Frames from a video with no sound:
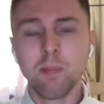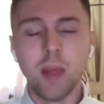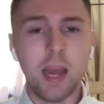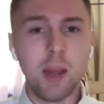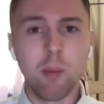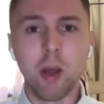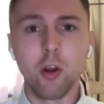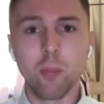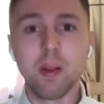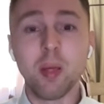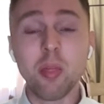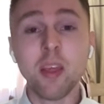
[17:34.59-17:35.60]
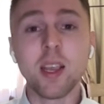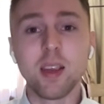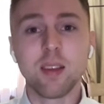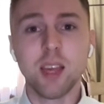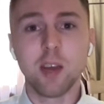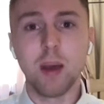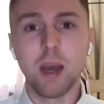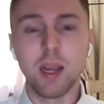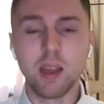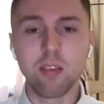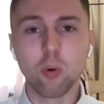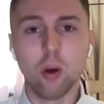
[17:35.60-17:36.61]
And it might not be the thickest kickback.
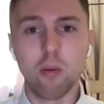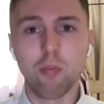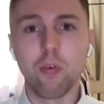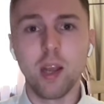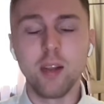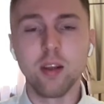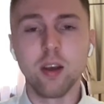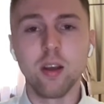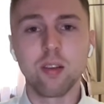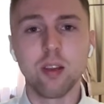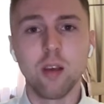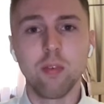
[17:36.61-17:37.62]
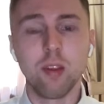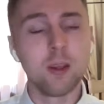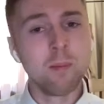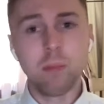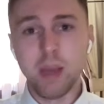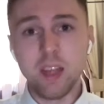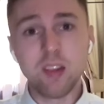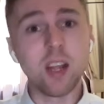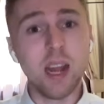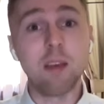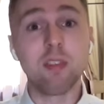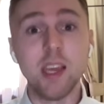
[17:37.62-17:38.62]
It is quite a fine dirt surface. But he's
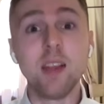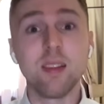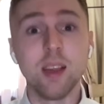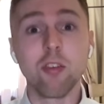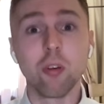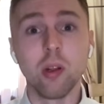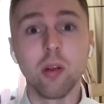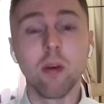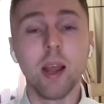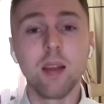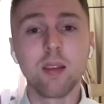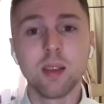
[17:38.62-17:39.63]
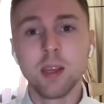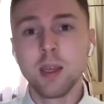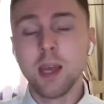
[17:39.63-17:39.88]
going to have to eat it during the race.